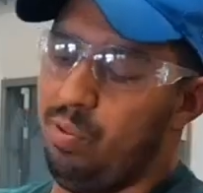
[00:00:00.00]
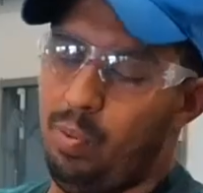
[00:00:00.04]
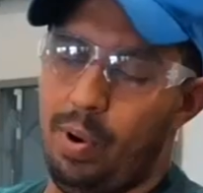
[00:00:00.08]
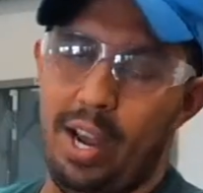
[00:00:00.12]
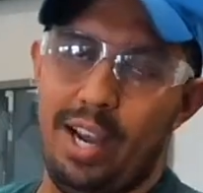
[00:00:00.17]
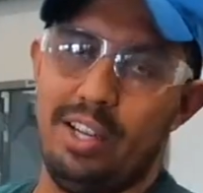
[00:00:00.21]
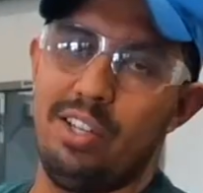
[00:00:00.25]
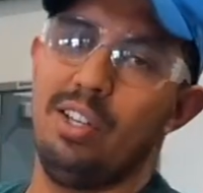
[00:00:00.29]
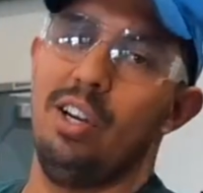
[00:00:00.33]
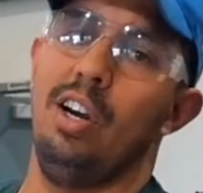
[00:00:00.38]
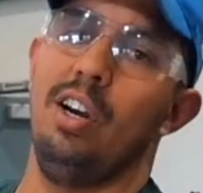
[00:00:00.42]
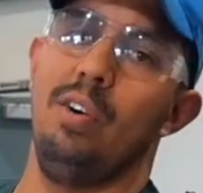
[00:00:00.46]
it's
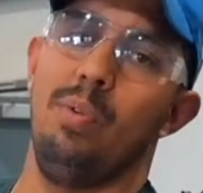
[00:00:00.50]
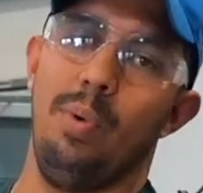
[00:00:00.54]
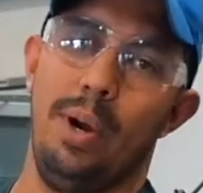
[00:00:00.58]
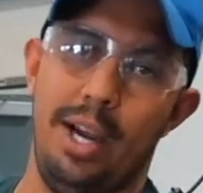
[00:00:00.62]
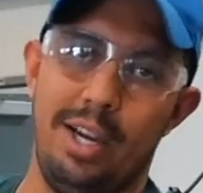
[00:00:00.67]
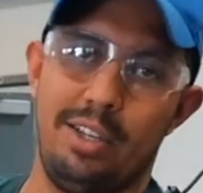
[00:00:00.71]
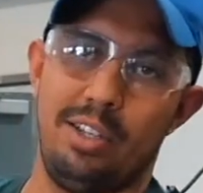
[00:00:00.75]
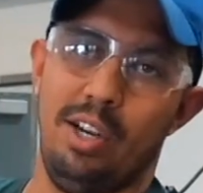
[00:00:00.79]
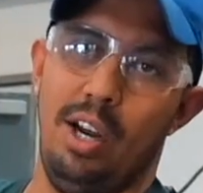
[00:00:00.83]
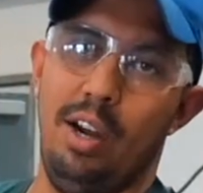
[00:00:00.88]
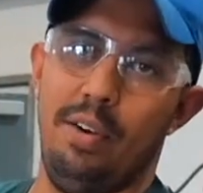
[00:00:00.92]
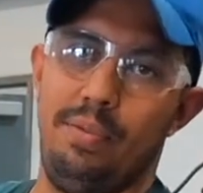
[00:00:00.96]
wax on,
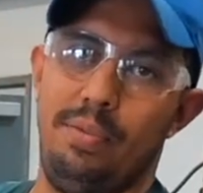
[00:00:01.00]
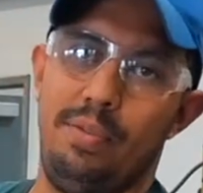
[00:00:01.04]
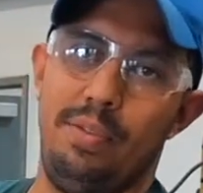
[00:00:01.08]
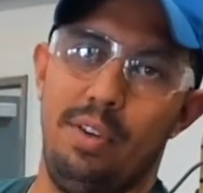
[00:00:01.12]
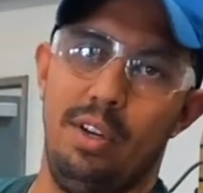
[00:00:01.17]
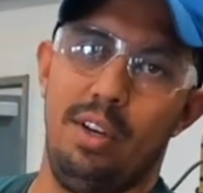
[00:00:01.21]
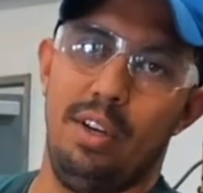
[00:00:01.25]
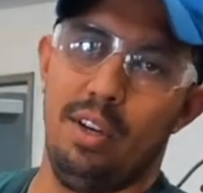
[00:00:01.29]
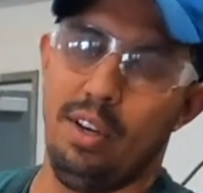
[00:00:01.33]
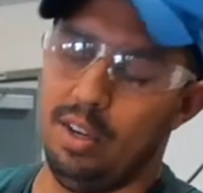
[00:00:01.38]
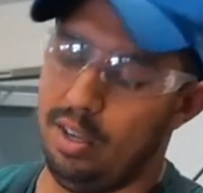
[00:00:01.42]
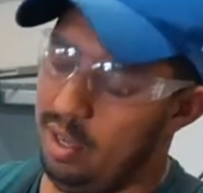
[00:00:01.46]
wax
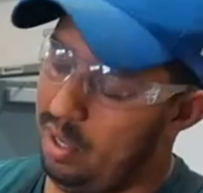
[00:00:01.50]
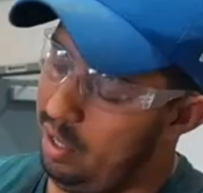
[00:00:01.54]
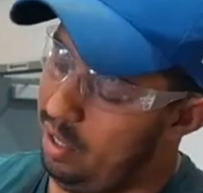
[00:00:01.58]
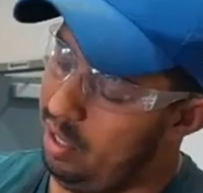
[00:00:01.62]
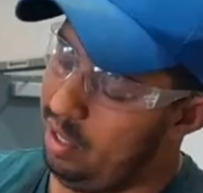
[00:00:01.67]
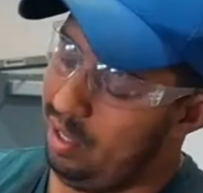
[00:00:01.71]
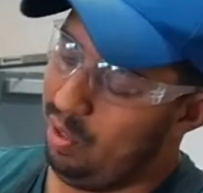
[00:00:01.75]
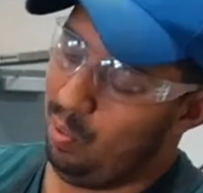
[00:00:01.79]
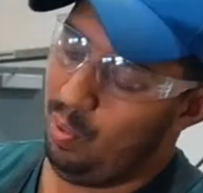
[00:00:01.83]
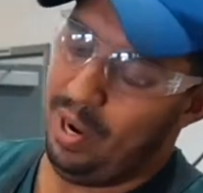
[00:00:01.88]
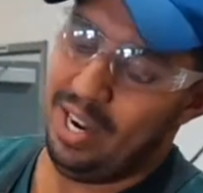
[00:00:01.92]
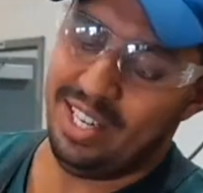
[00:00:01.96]
off.
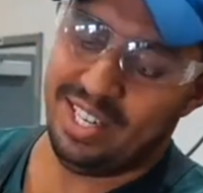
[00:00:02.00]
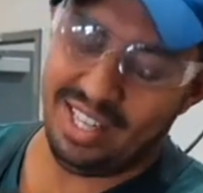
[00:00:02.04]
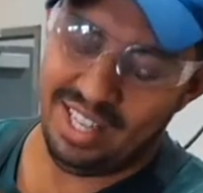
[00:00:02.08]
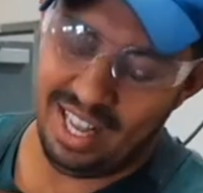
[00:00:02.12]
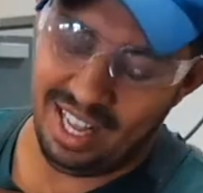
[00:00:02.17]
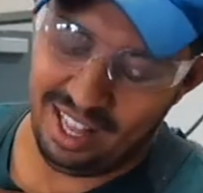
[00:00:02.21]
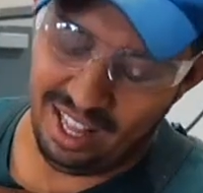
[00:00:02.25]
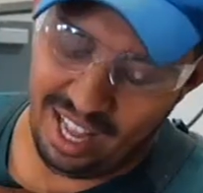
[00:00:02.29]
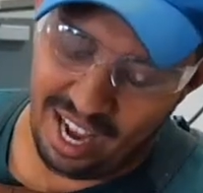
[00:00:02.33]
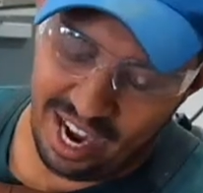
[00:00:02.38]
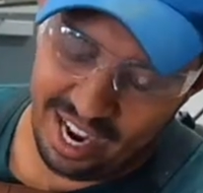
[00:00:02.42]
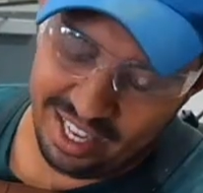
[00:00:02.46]
There's a
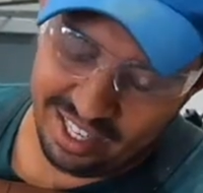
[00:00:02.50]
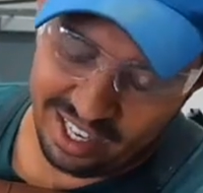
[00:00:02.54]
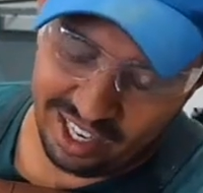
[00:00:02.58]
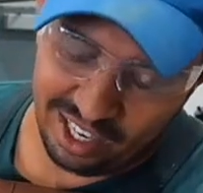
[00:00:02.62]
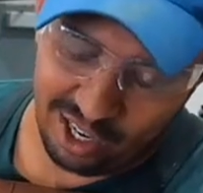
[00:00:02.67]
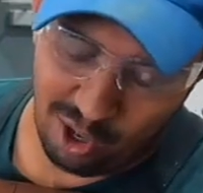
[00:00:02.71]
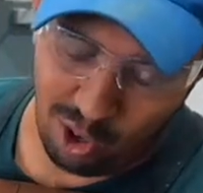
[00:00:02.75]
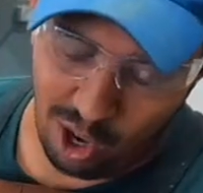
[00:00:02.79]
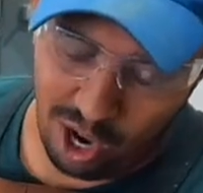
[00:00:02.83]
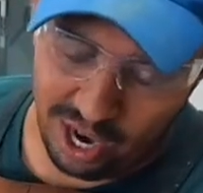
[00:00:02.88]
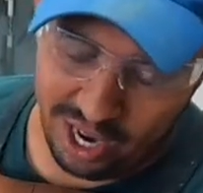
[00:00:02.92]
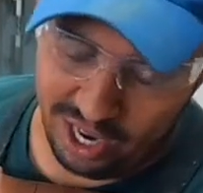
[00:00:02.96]
reason that
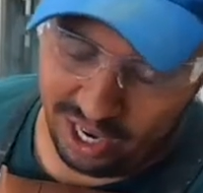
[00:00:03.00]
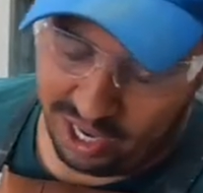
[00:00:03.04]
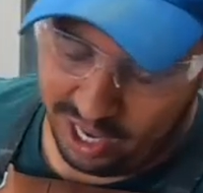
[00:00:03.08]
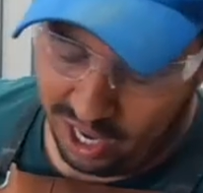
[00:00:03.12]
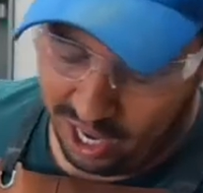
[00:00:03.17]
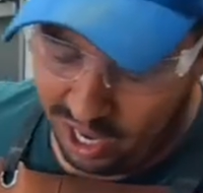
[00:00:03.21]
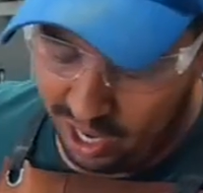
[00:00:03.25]
line's in Karate